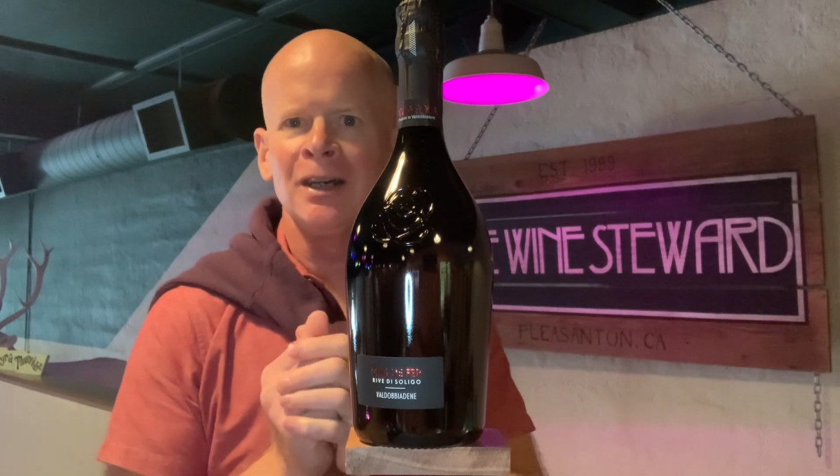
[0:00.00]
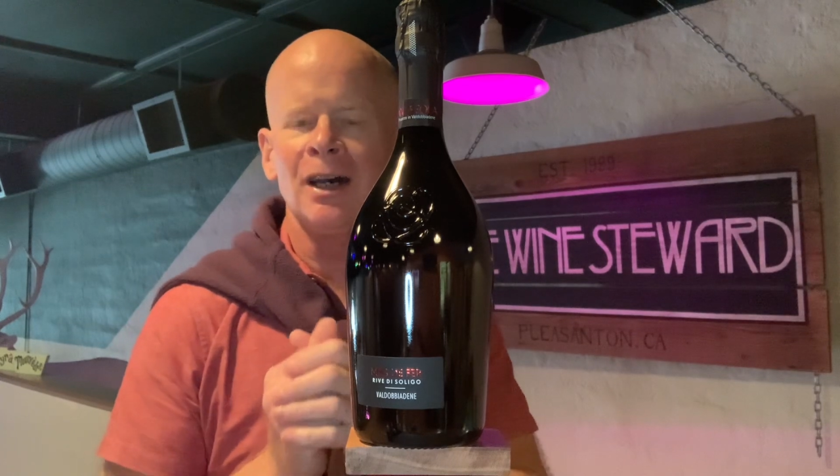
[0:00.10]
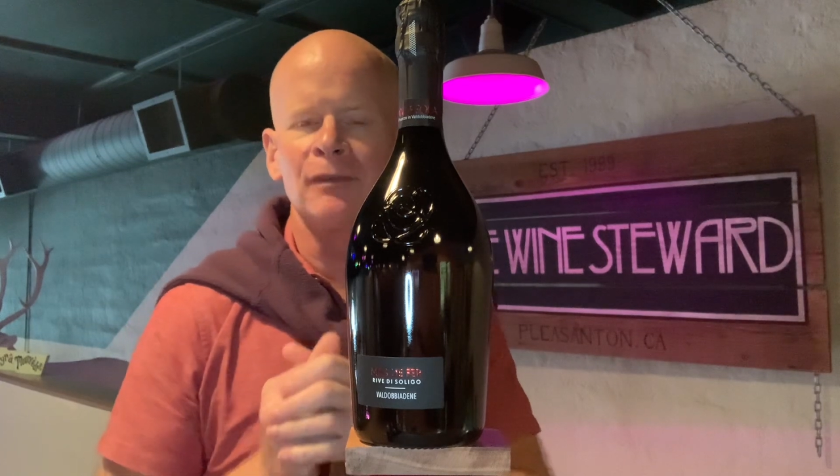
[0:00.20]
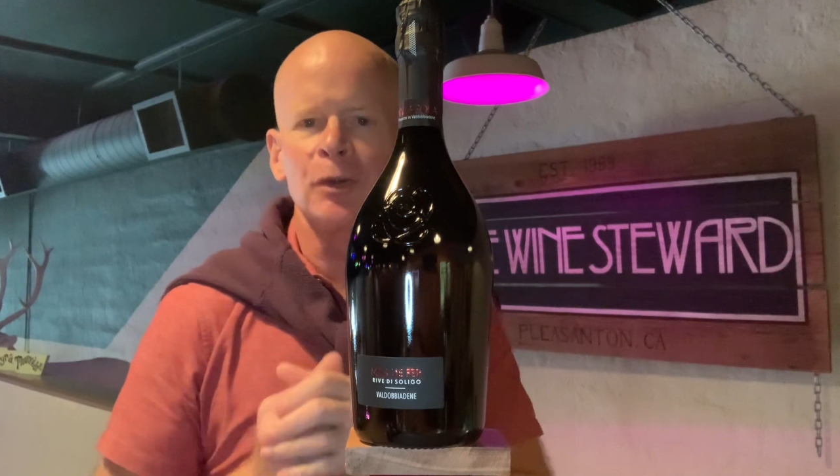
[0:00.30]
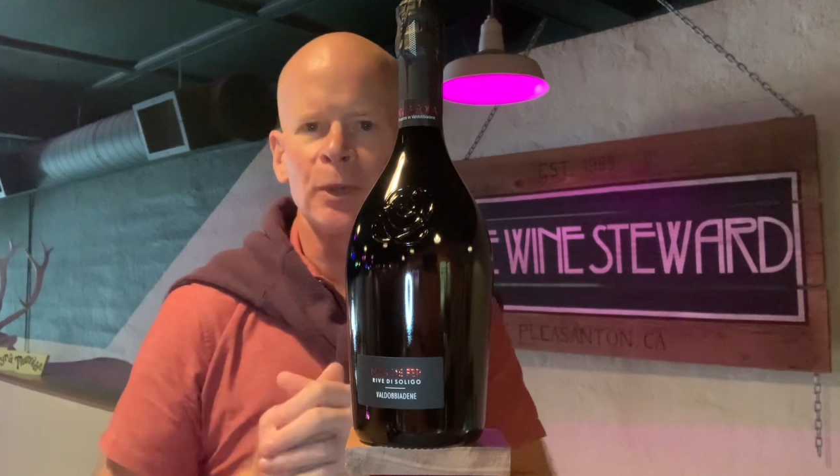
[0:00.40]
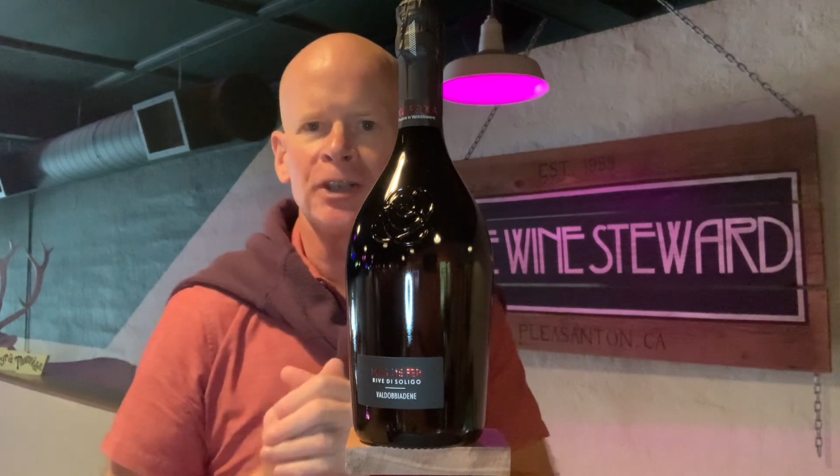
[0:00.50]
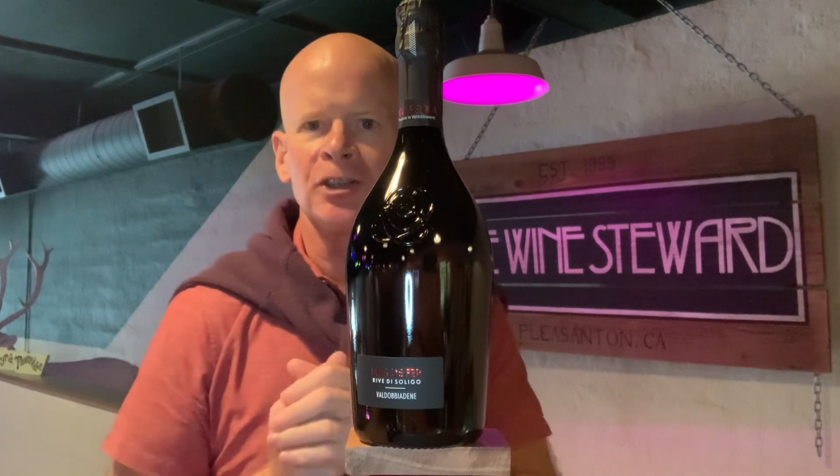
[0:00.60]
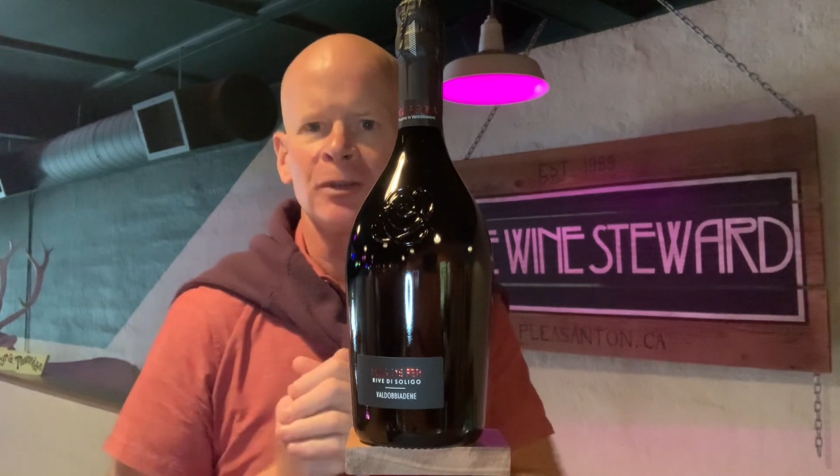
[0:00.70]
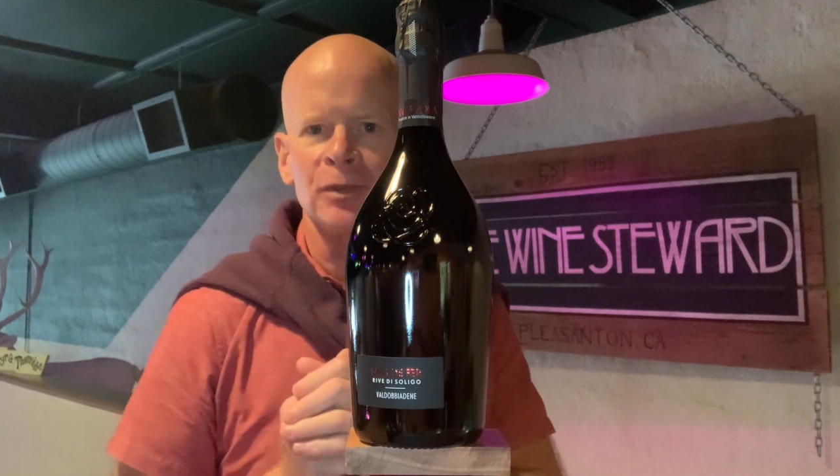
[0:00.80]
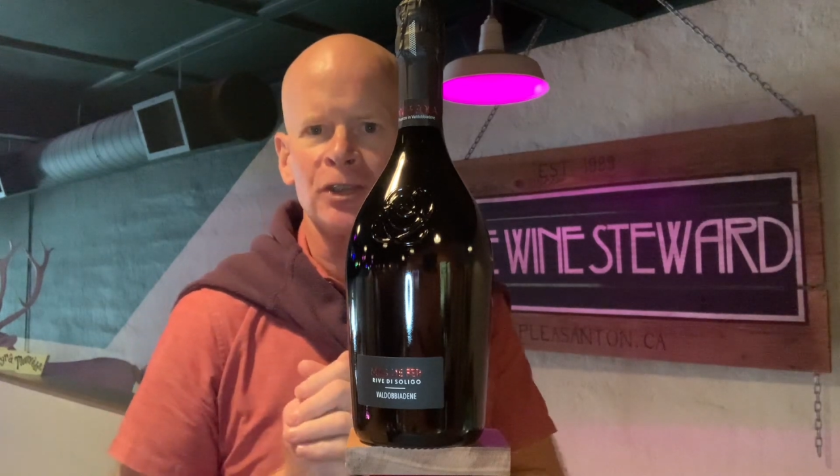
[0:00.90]
of the
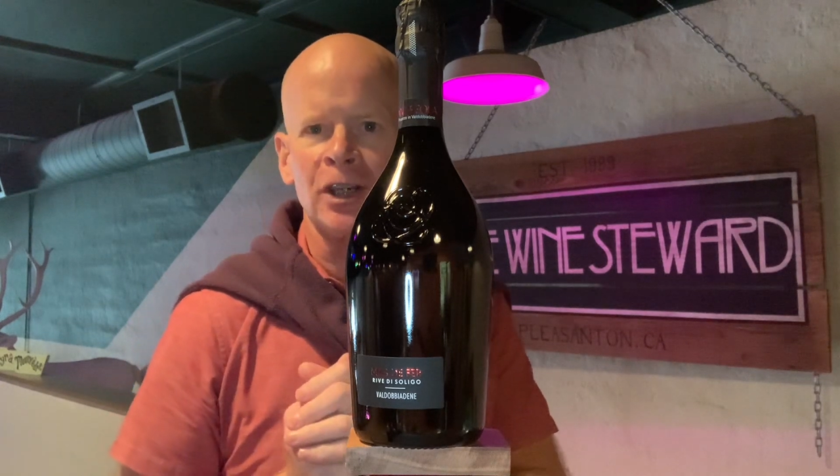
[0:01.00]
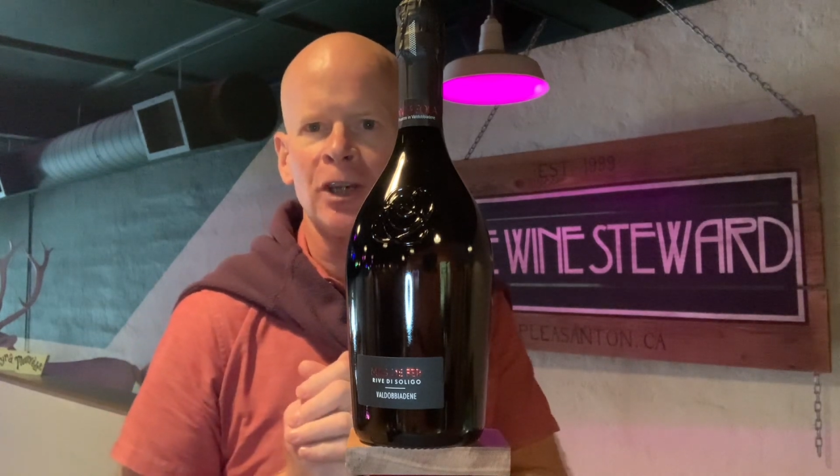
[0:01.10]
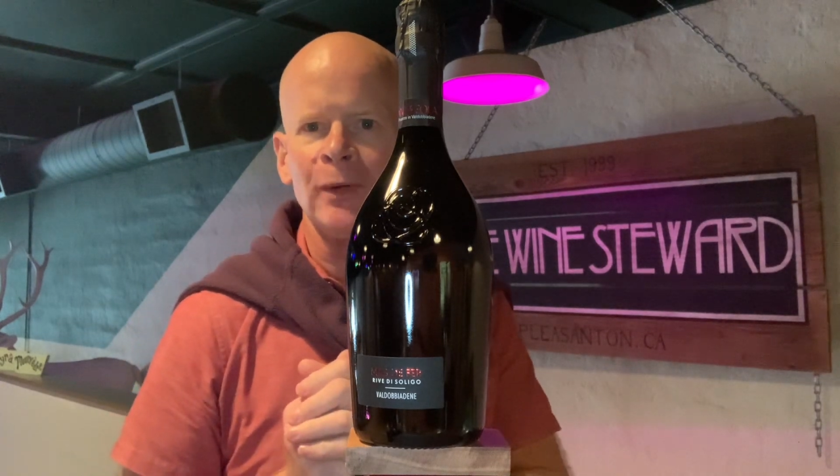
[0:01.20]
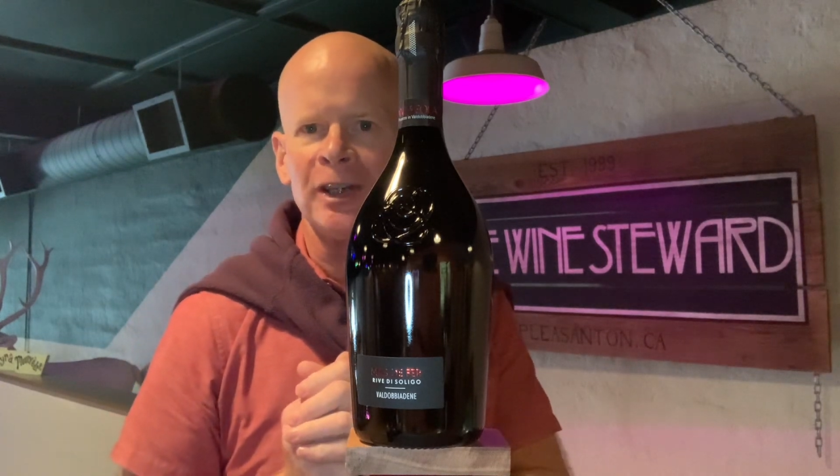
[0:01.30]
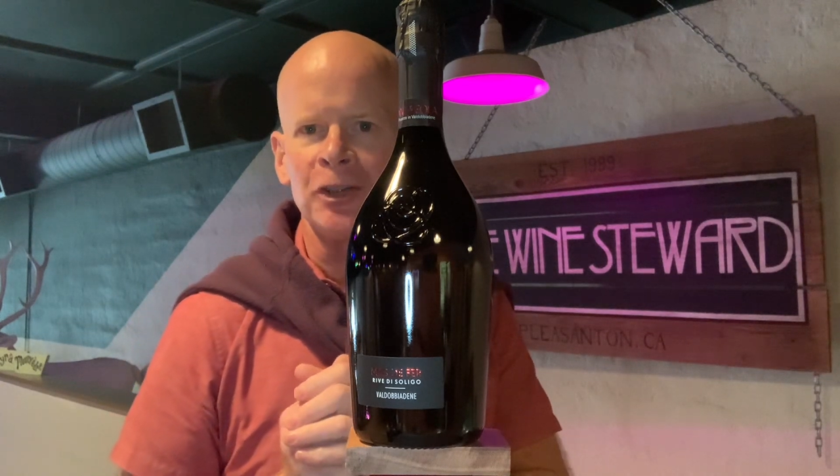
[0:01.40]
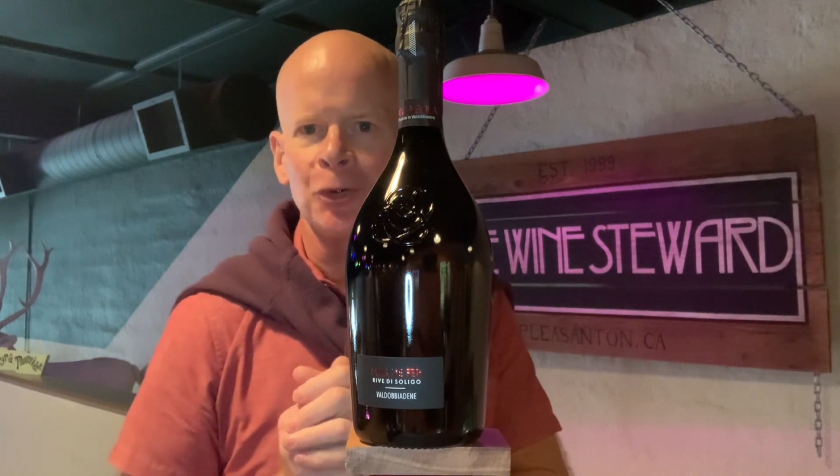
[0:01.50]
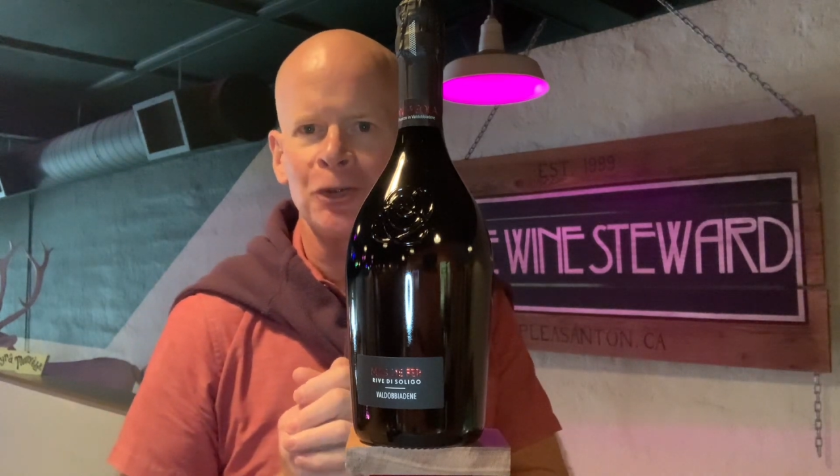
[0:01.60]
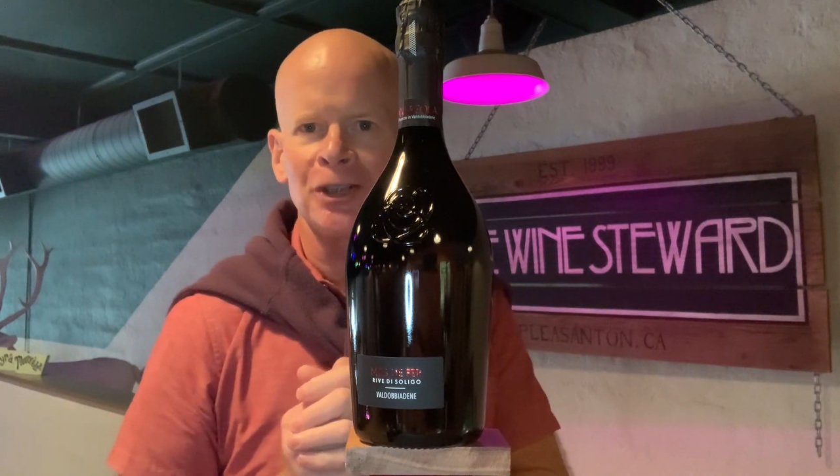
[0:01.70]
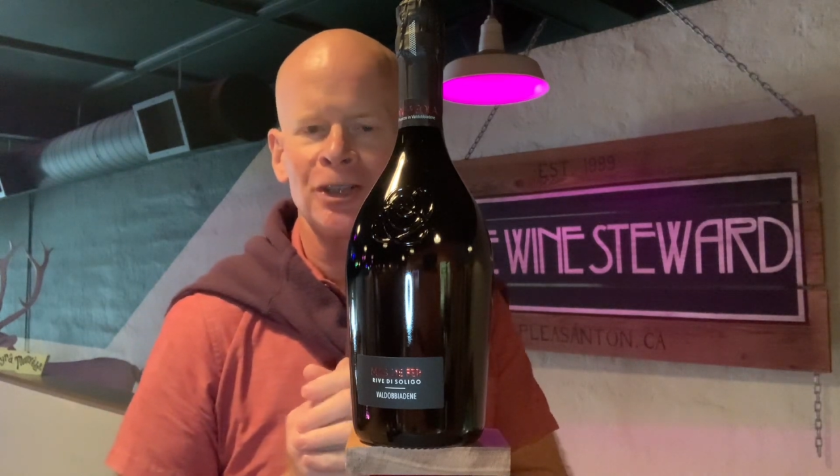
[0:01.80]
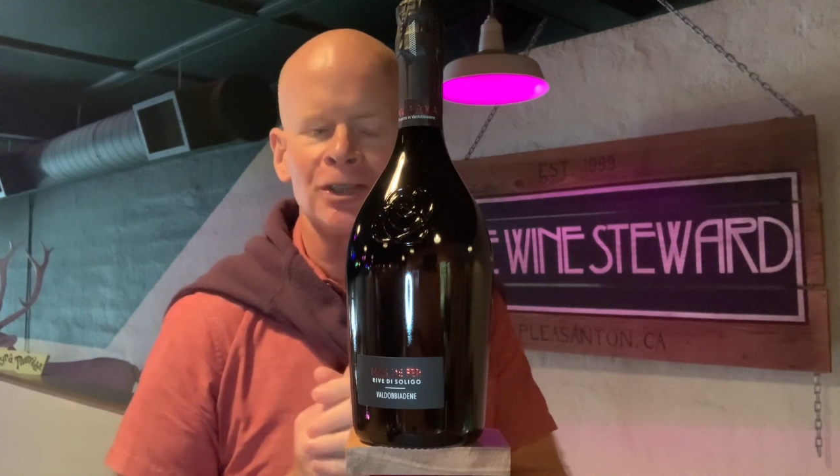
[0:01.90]
region of Prosecco in
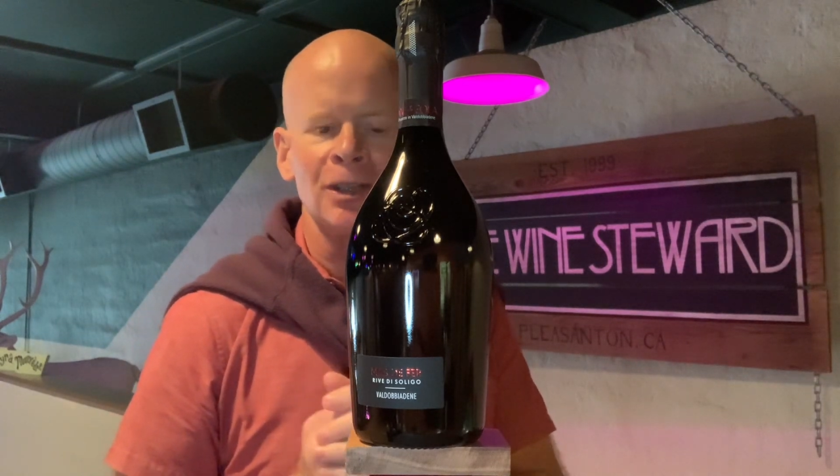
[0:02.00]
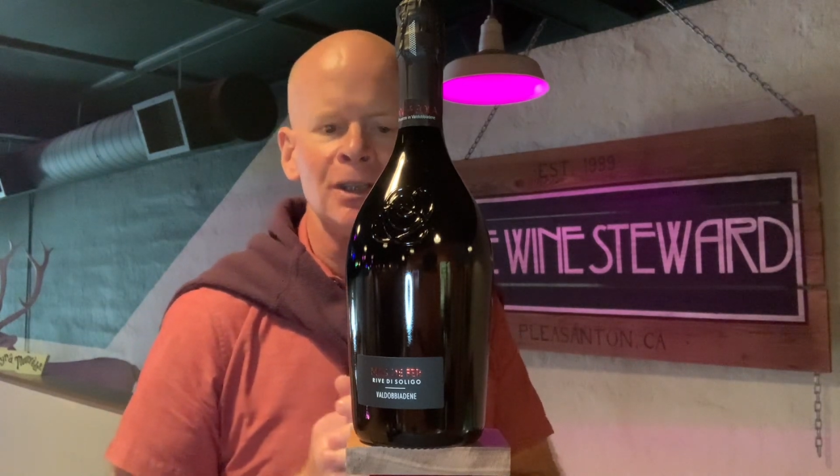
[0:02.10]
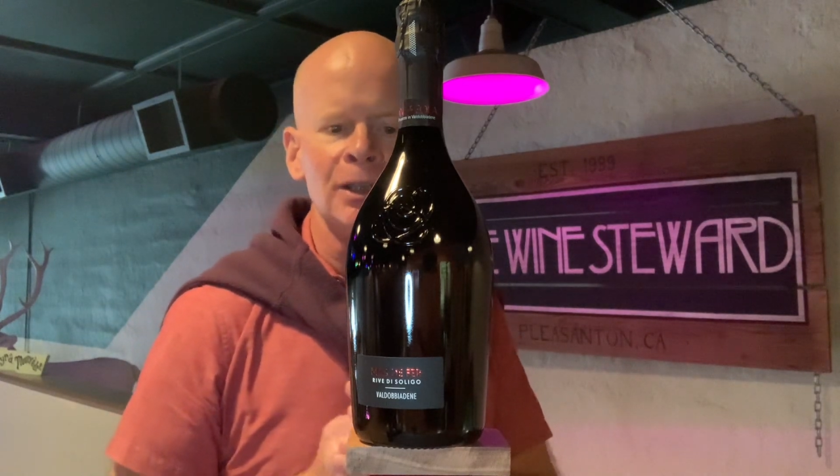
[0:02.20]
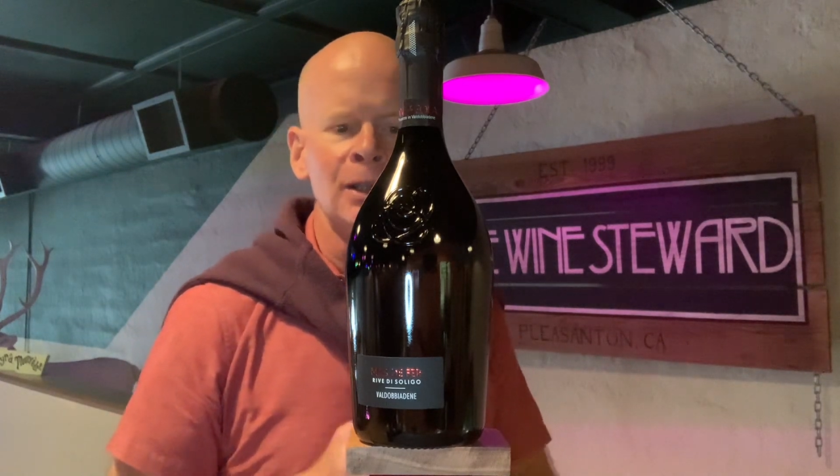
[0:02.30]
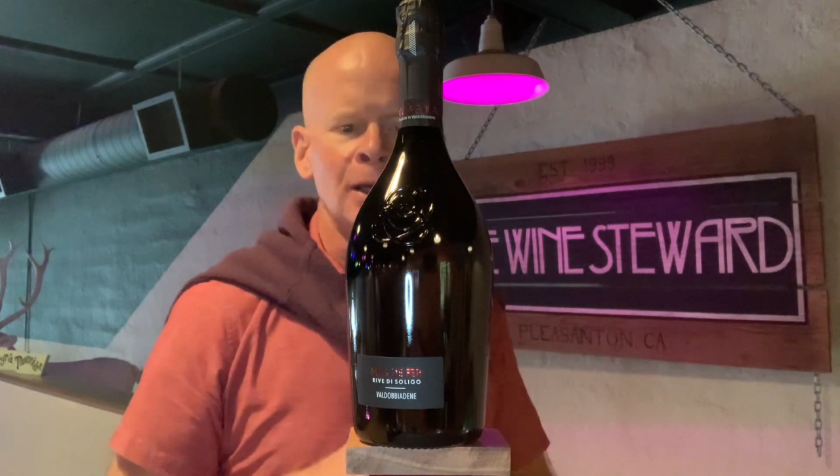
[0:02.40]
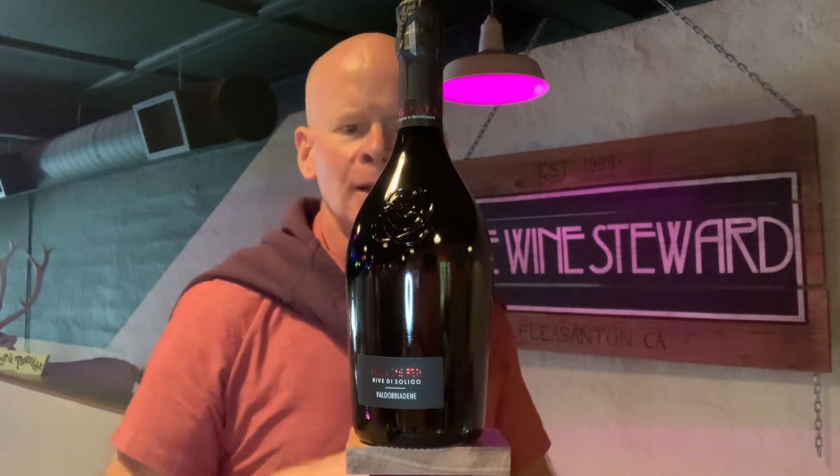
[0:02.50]
northeast Italy,